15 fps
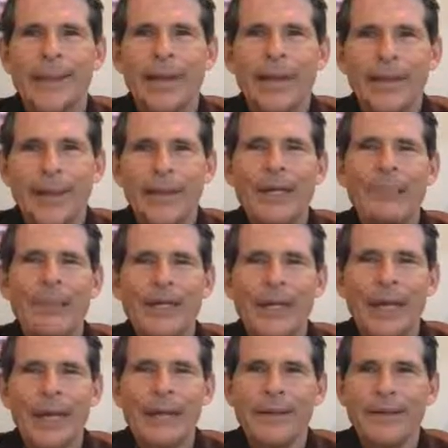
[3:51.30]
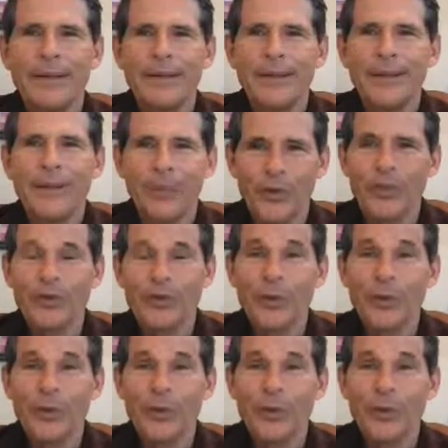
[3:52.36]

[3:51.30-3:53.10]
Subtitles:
And then he began the first